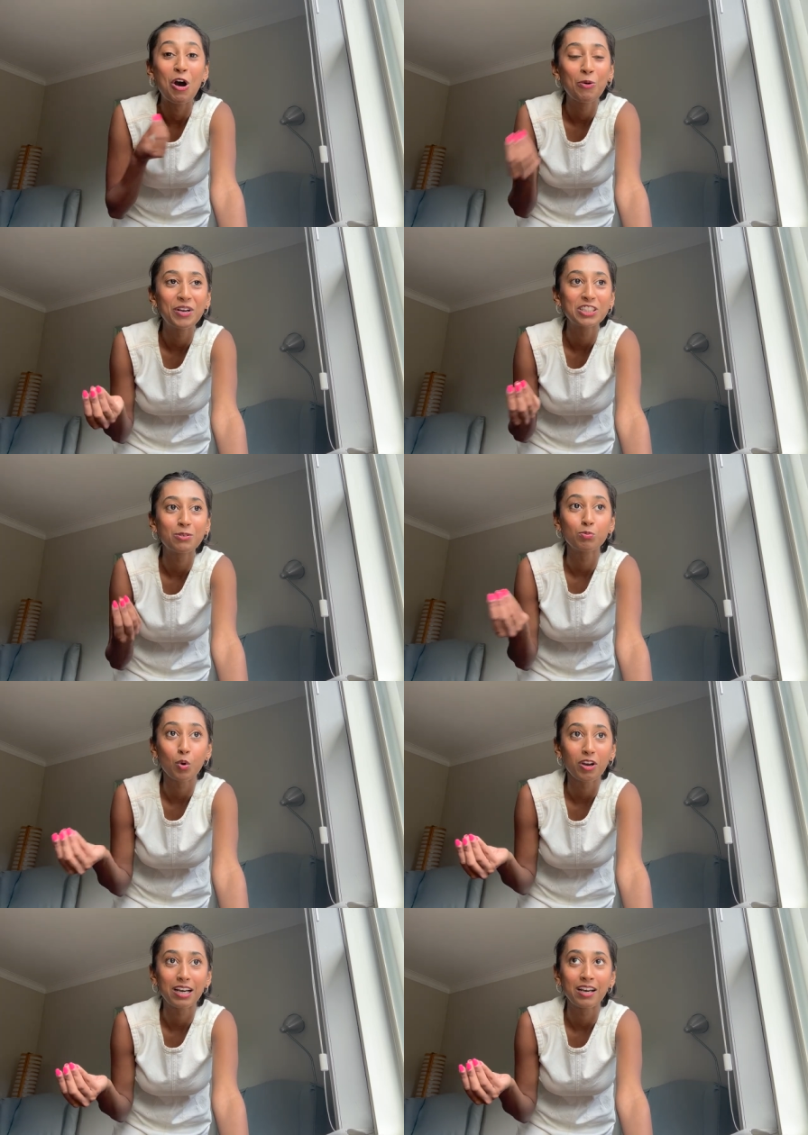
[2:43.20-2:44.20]
so much
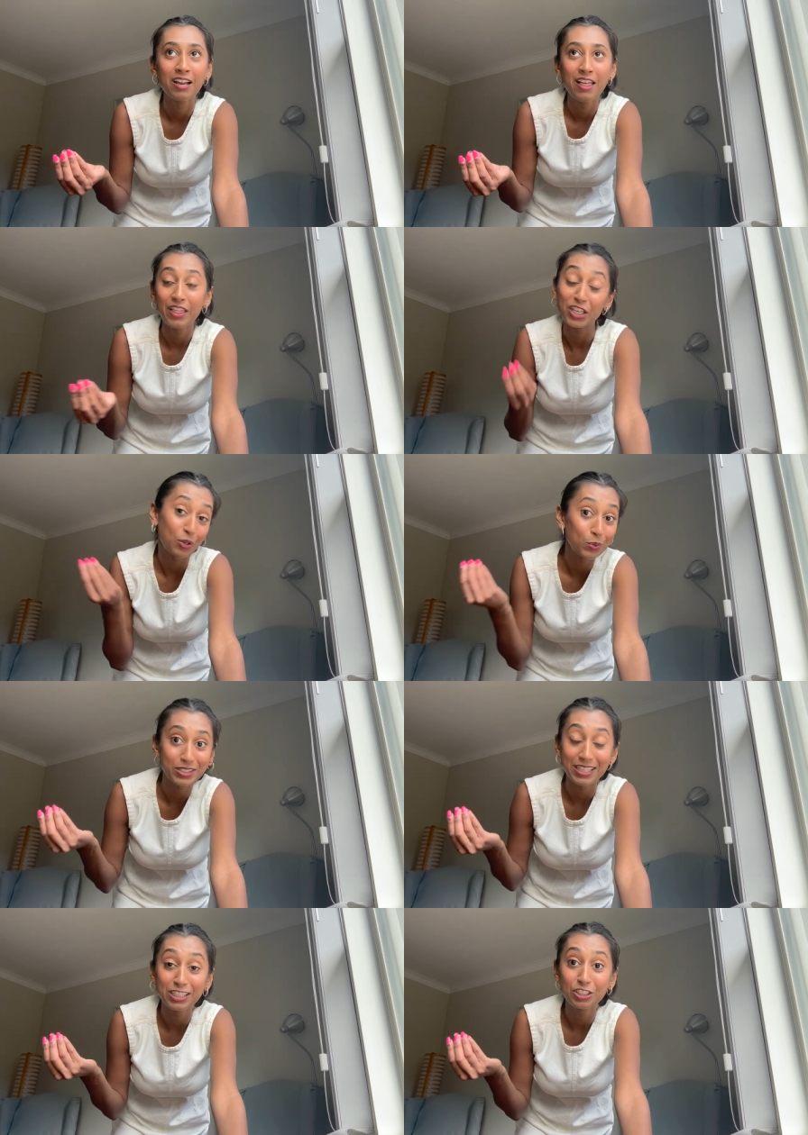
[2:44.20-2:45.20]
more that goes
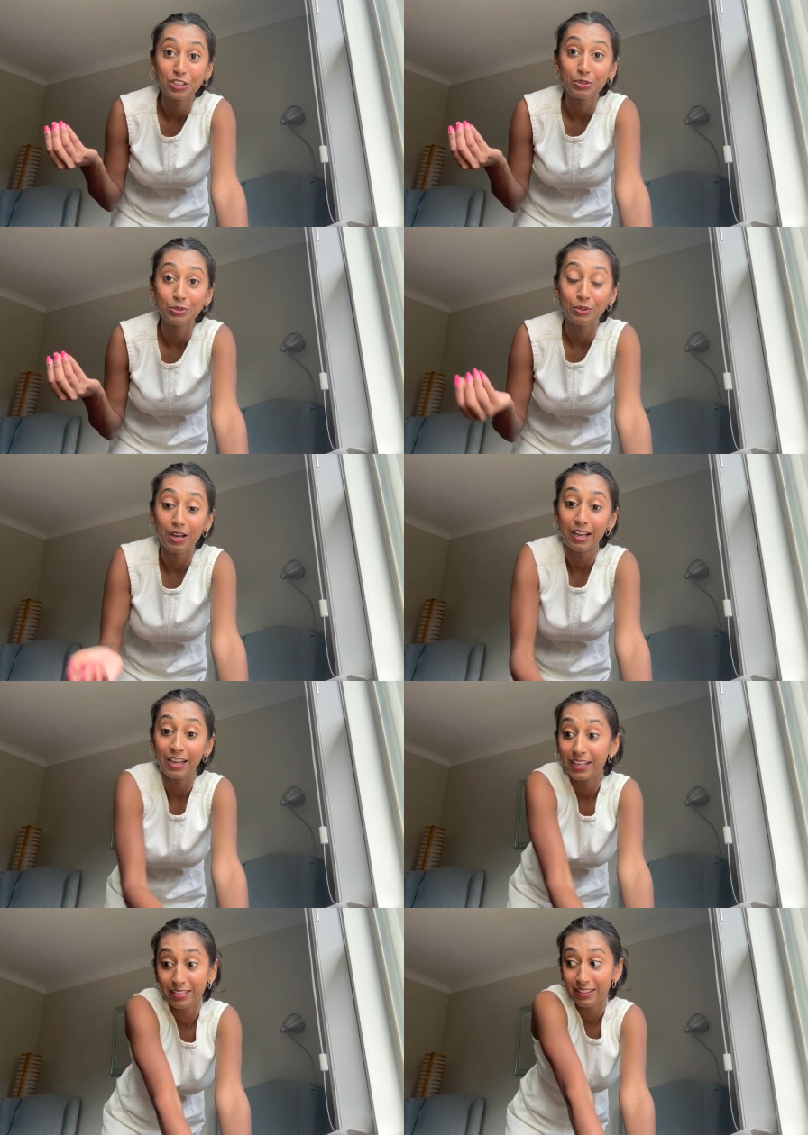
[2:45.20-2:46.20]
into
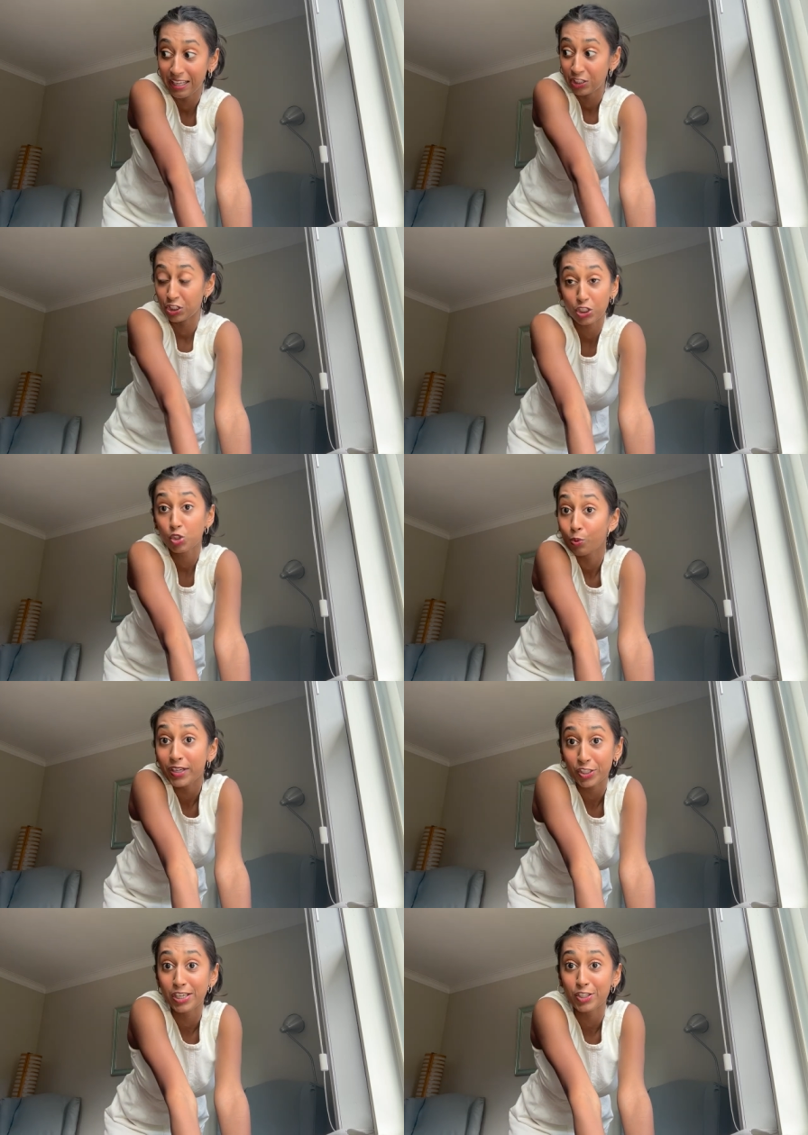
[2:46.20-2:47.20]
it than just
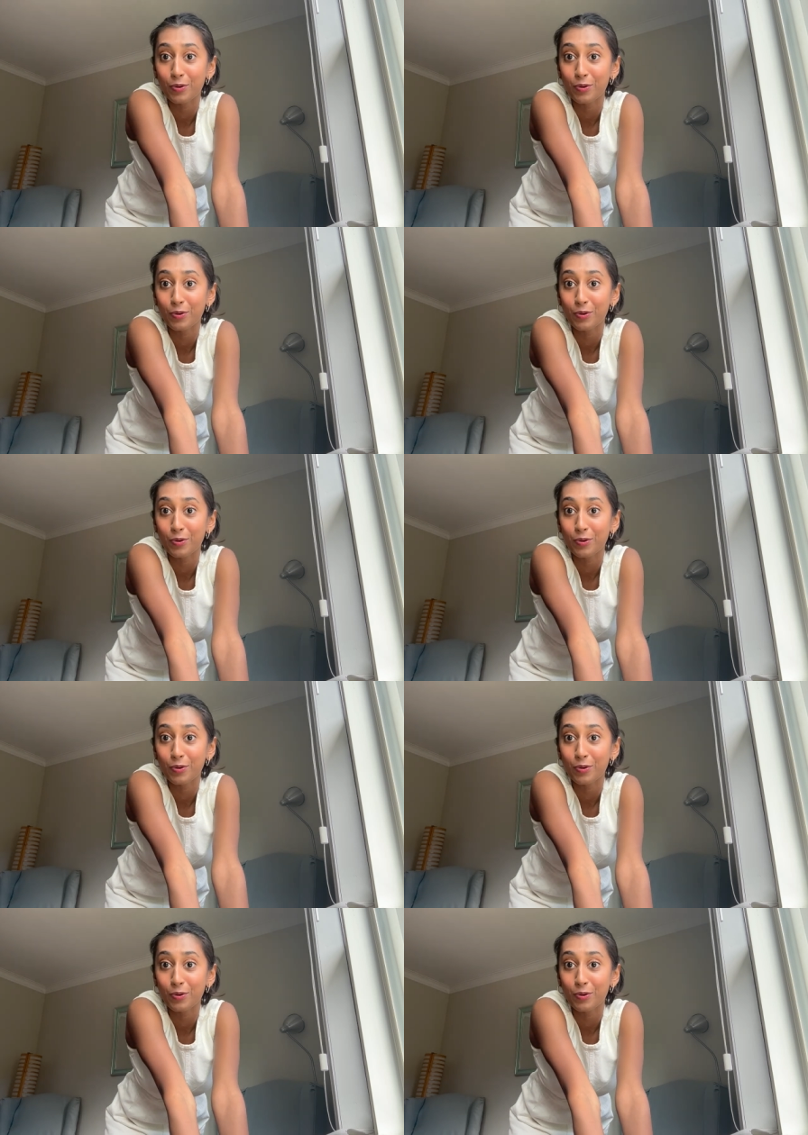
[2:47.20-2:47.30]
tuition.